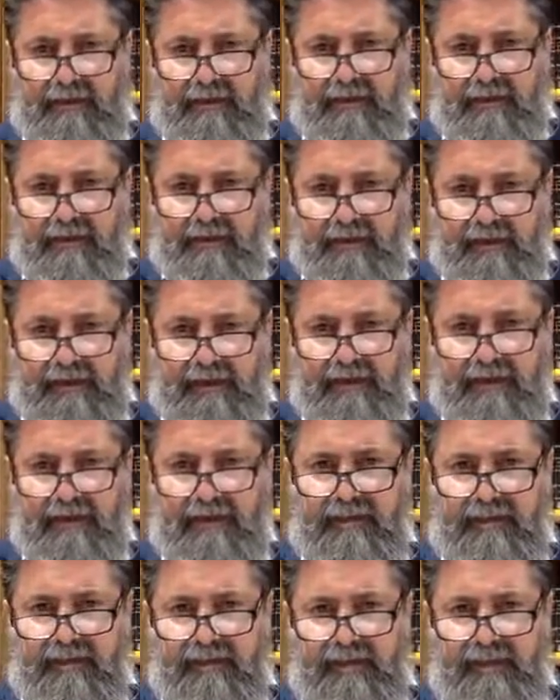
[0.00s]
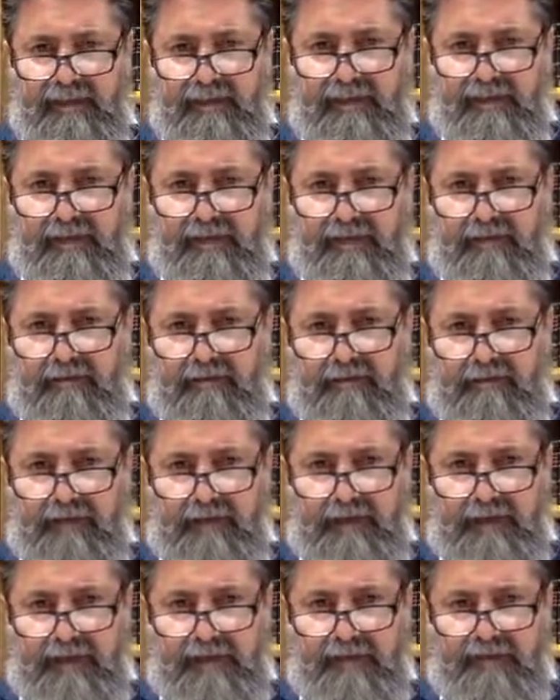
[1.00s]
You know, everything that's written in the
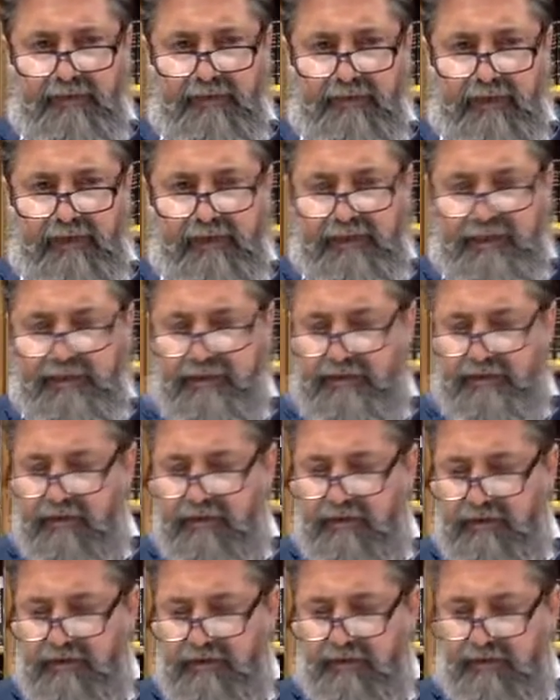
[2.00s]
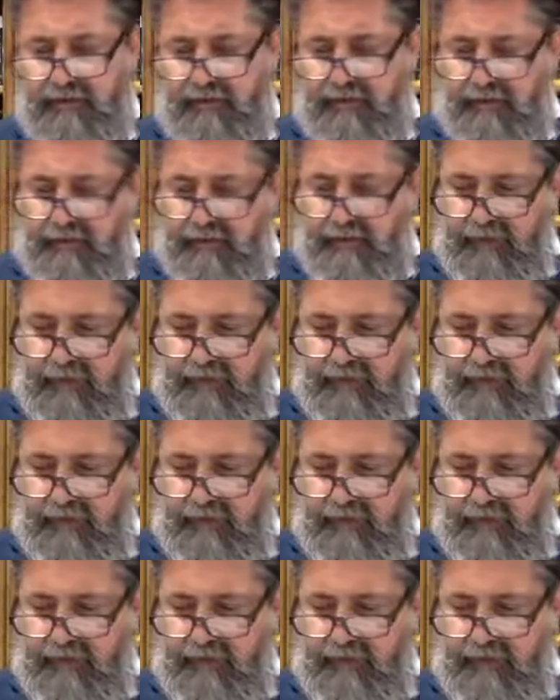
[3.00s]
Torah is for us to learn from